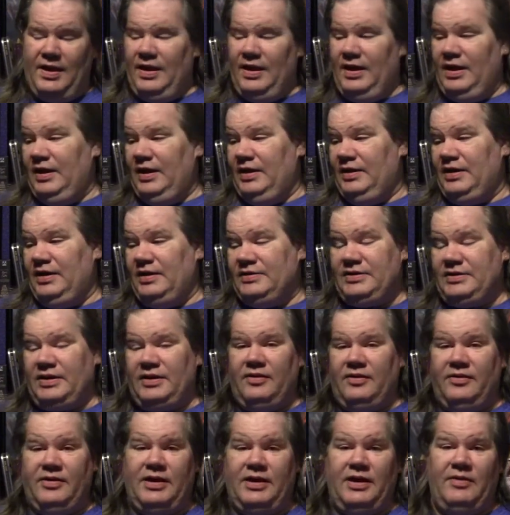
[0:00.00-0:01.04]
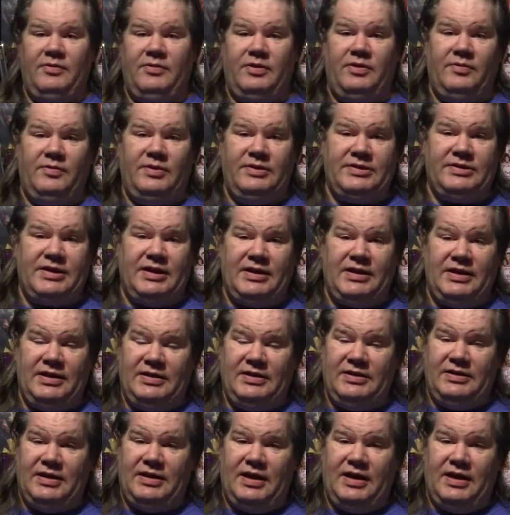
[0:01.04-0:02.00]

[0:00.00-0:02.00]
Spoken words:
And I was like, okay, well, once I get